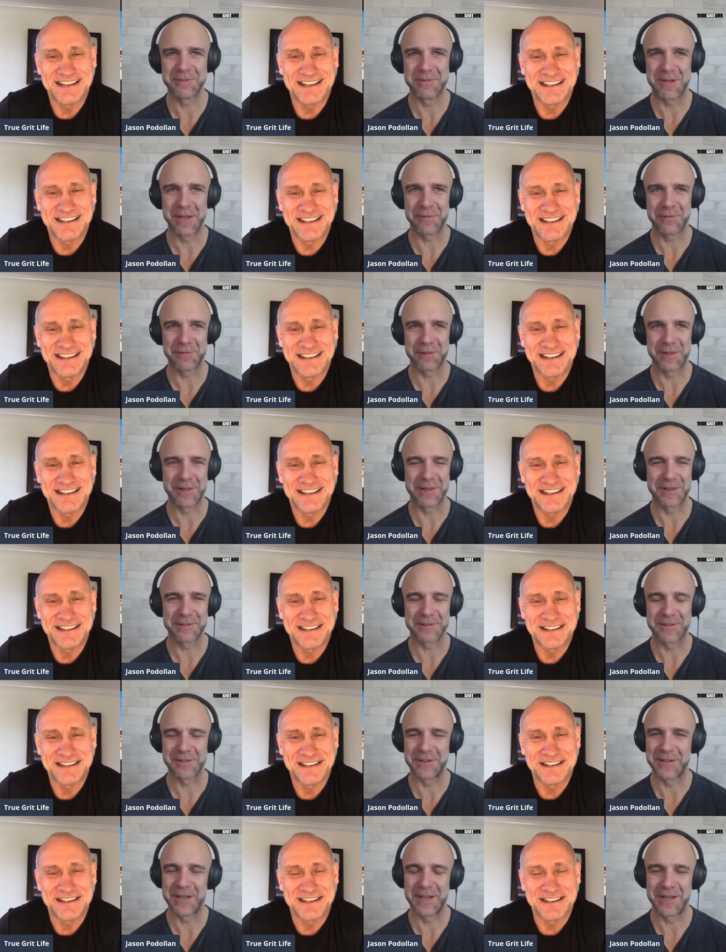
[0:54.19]
Speaker 1: definitely less
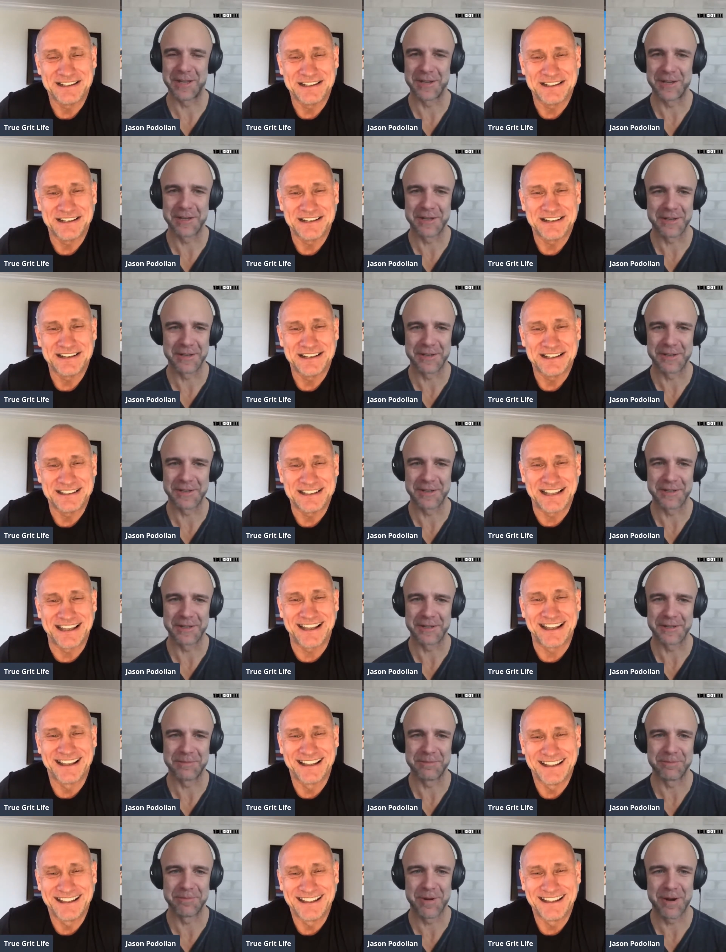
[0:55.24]
than ten, uh,
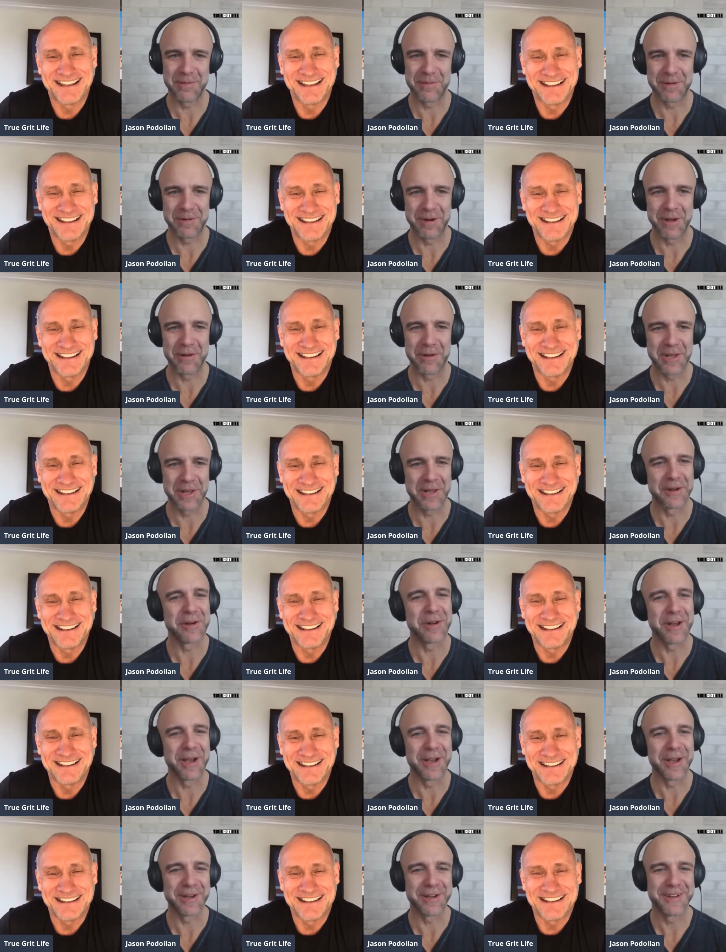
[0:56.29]
yeah. probably around eight or
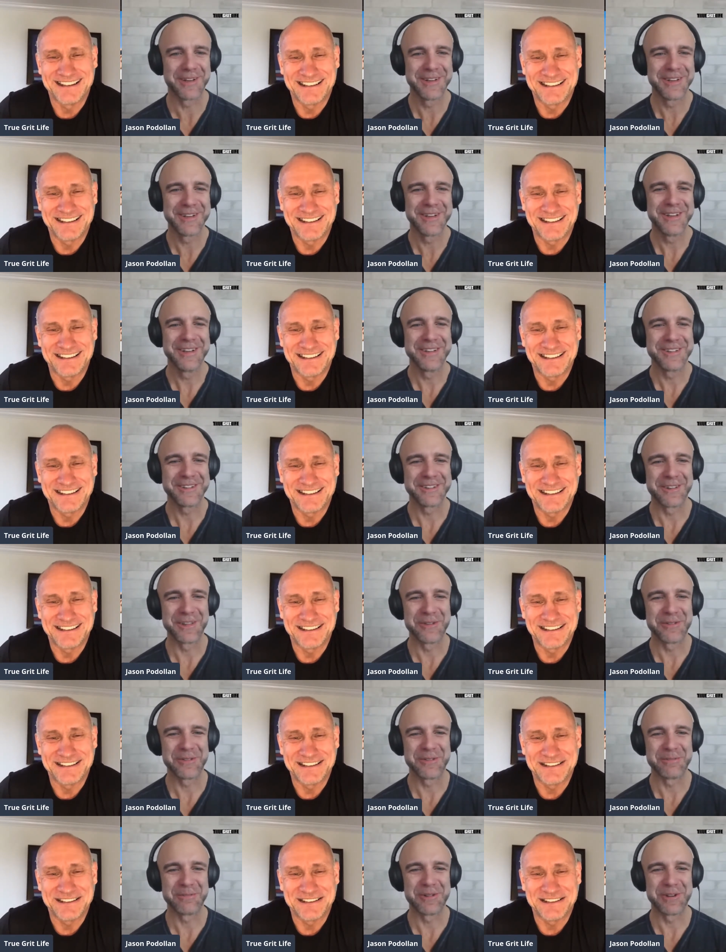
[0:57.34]
nine. So that
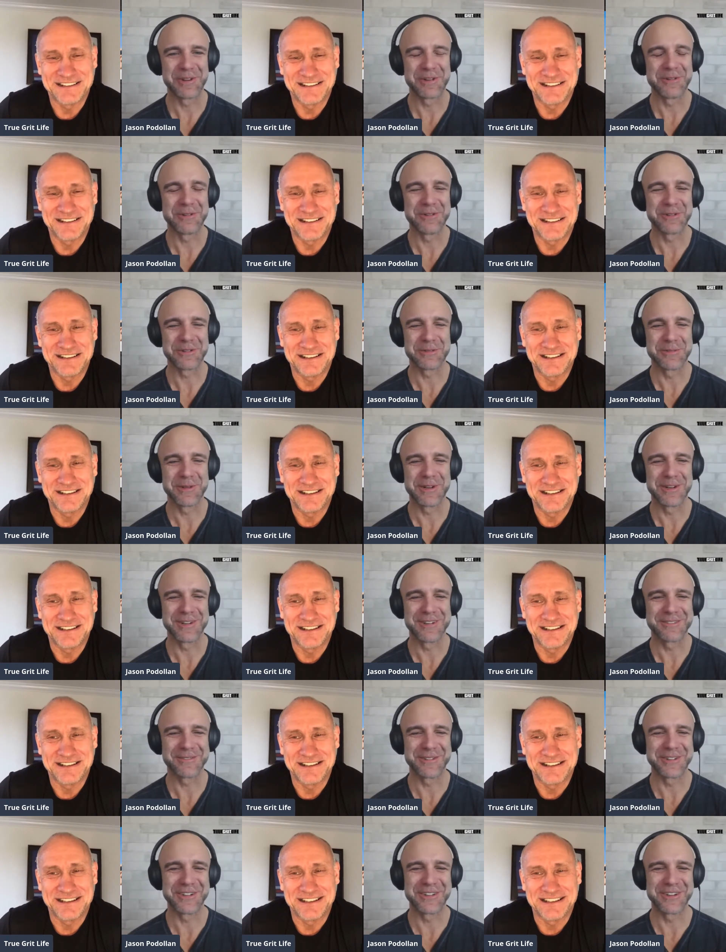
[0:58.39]
was a pretty cool experience
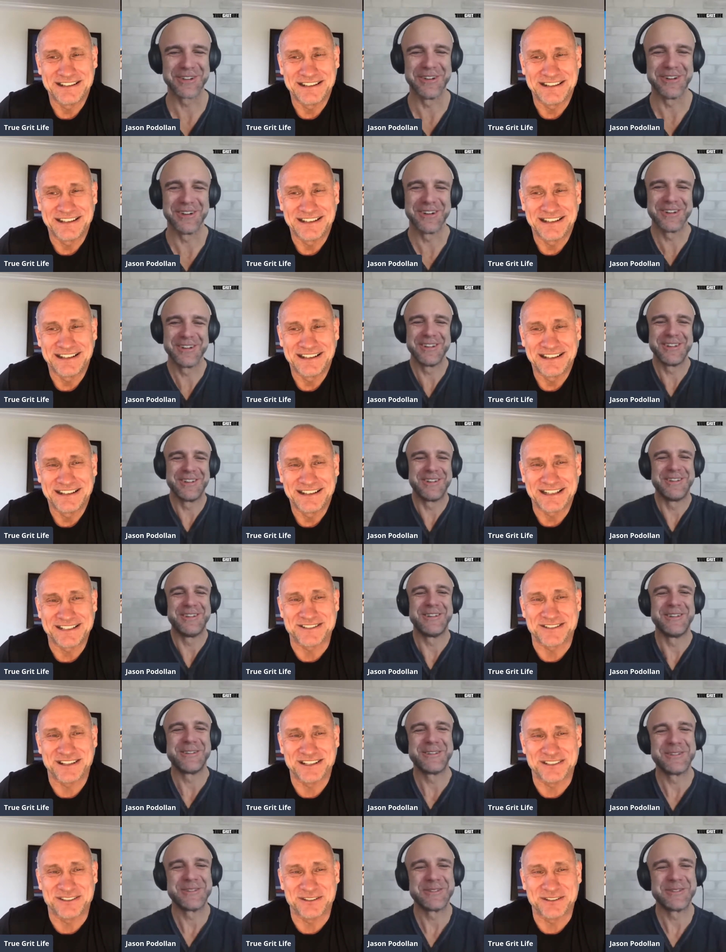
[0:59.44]
for sure.
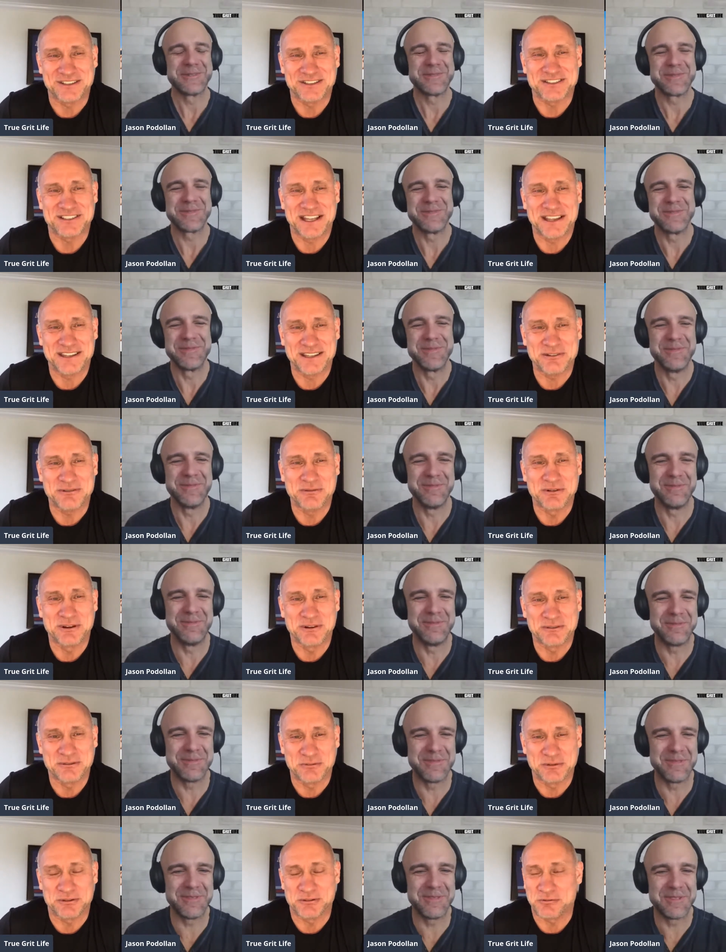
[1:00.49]
Speaker 2: That's like I think we
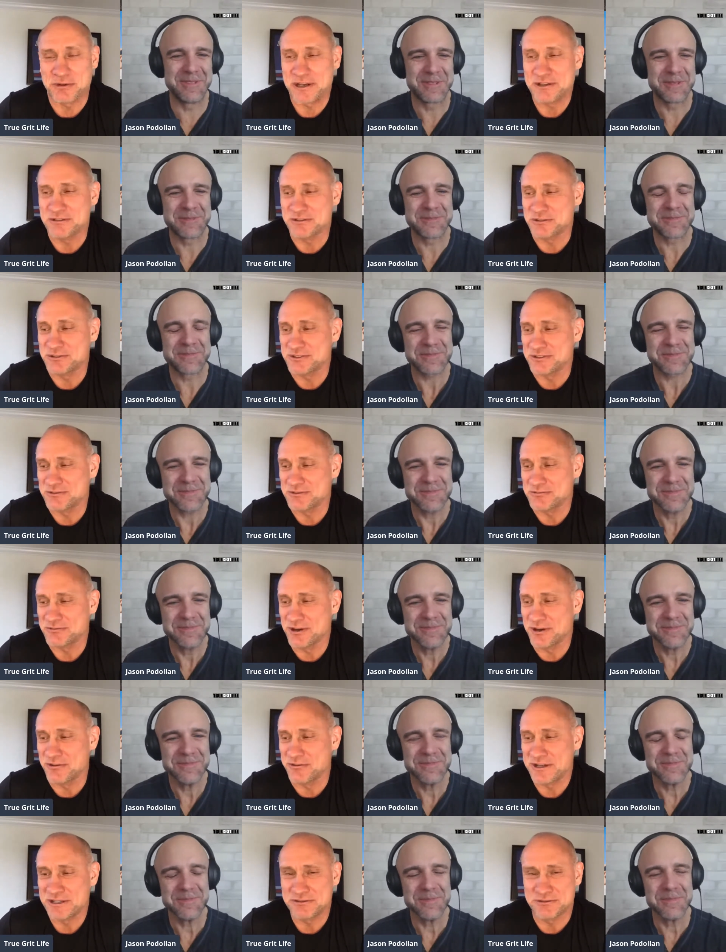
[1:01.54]
were with the Rangers, and it was
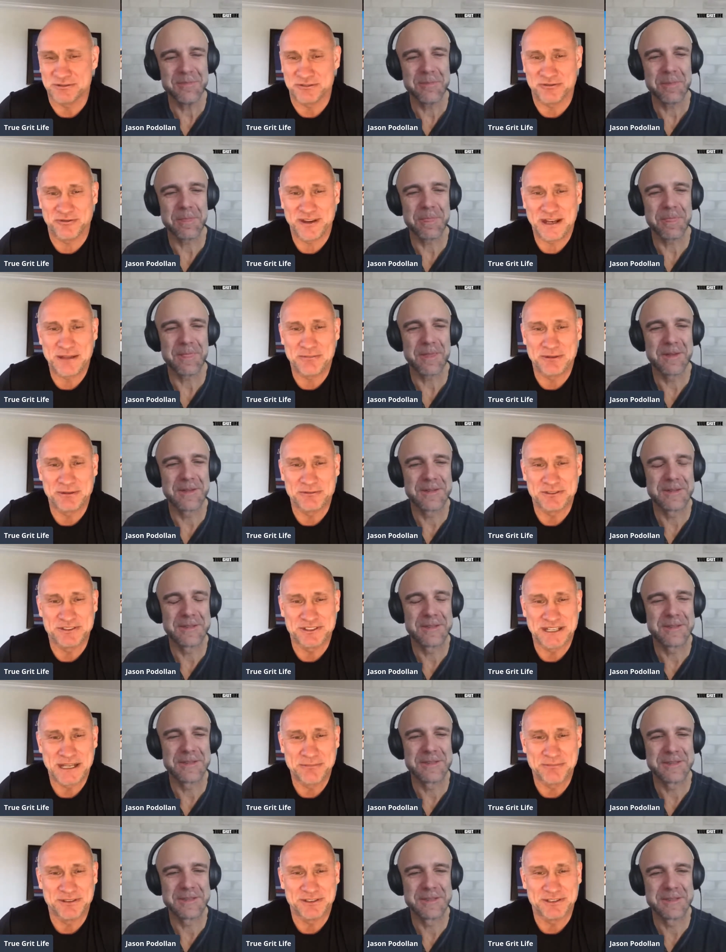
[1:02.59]
Ron Greschner's family was
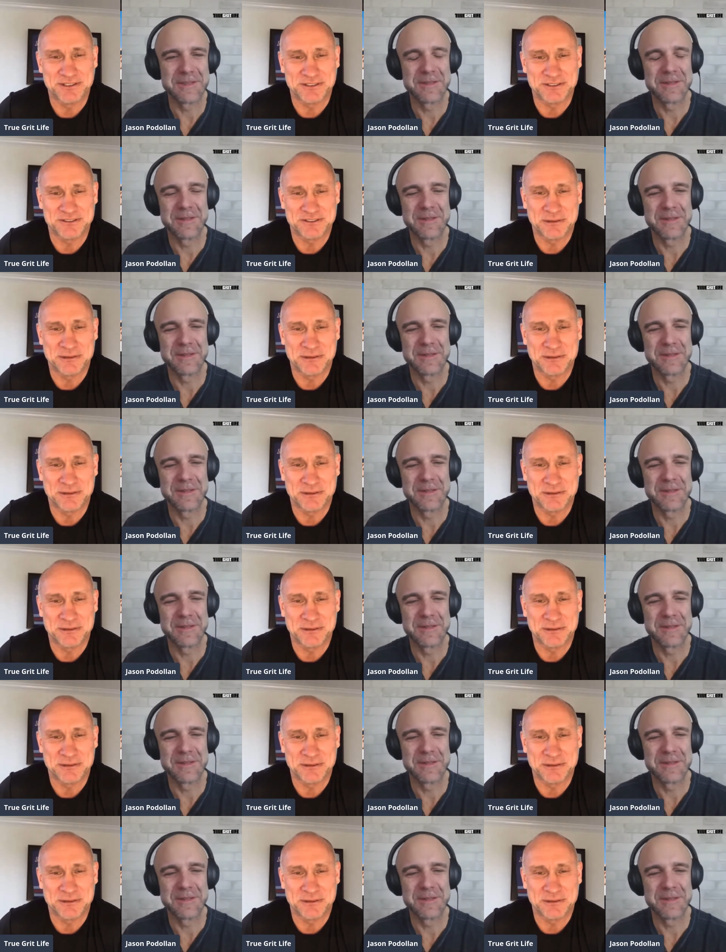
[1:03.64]
in Edmonton or